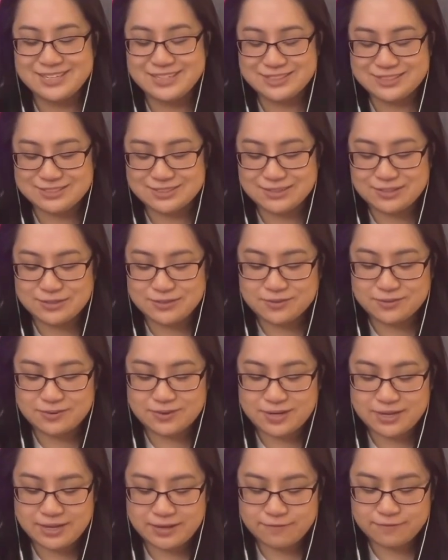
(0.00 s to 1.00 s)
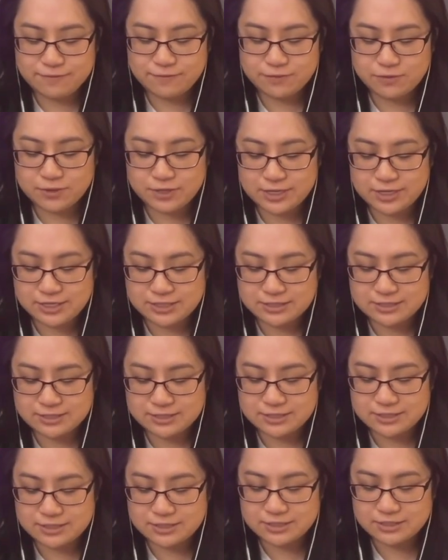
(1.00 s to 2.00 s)
So if, for
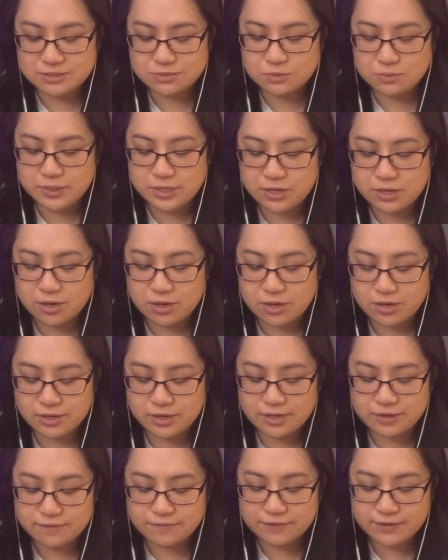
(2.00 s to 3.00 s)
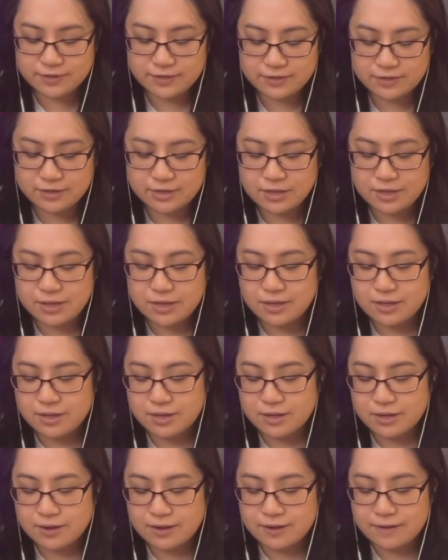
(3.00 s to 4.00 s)
instance, we are given
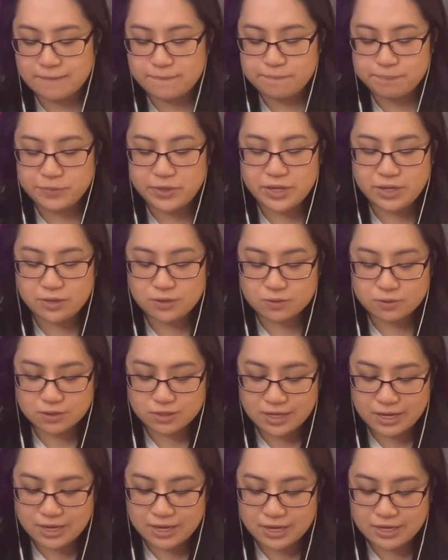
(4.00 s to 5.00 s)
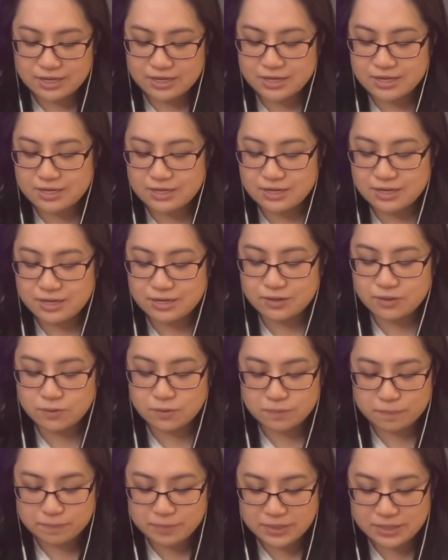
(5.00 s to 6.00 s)
angle A and
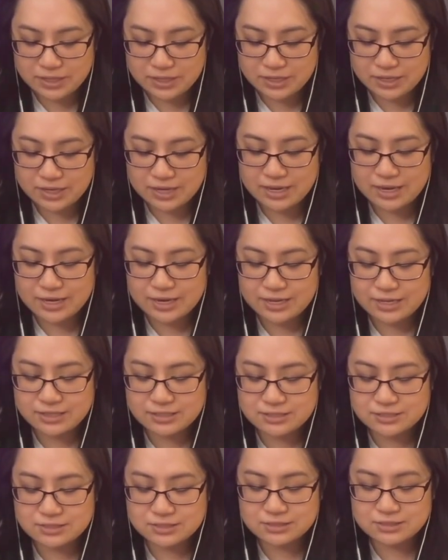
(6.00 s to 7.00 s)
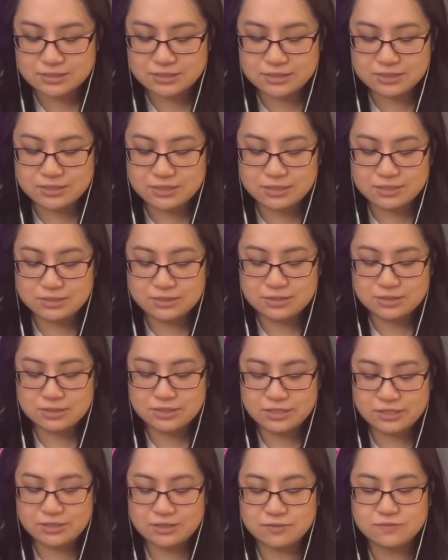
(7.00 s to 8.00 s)
angle B and the
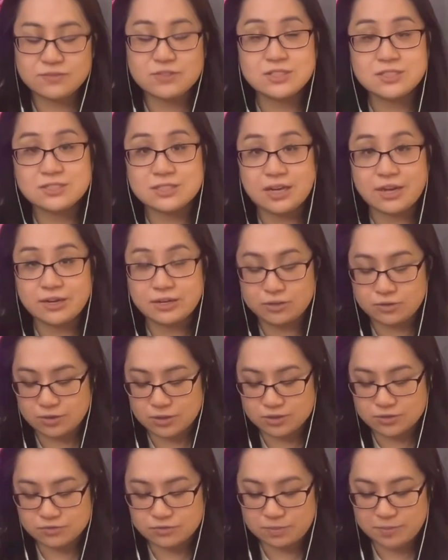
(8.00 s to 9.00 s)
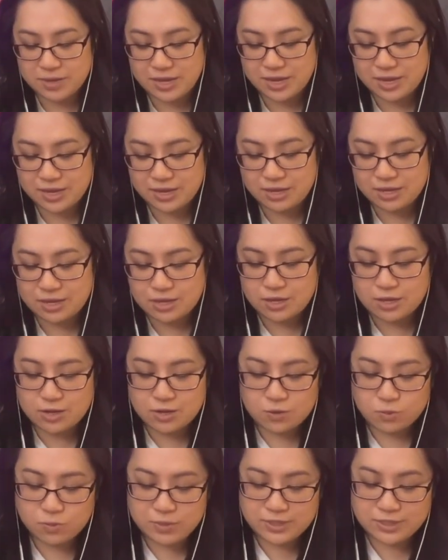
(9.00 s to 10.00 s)
length of the side across from A,
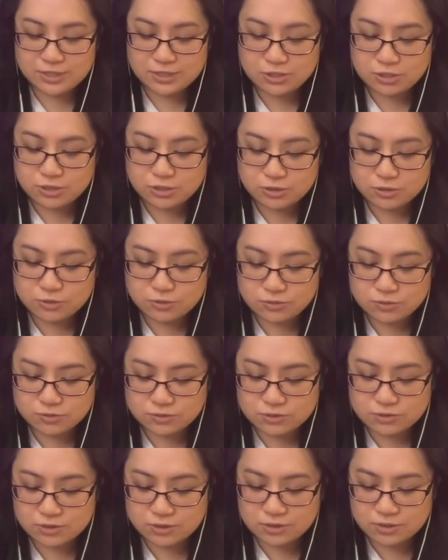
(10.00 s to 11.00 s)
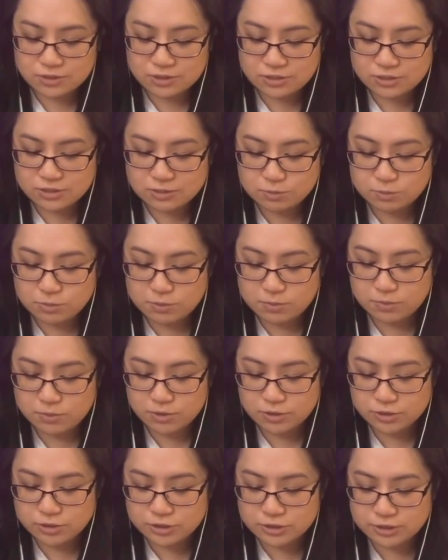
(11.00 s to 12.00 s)
we can use this
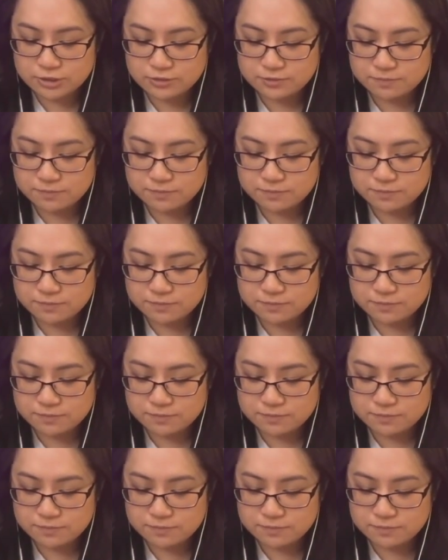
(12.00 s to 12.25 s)
proportion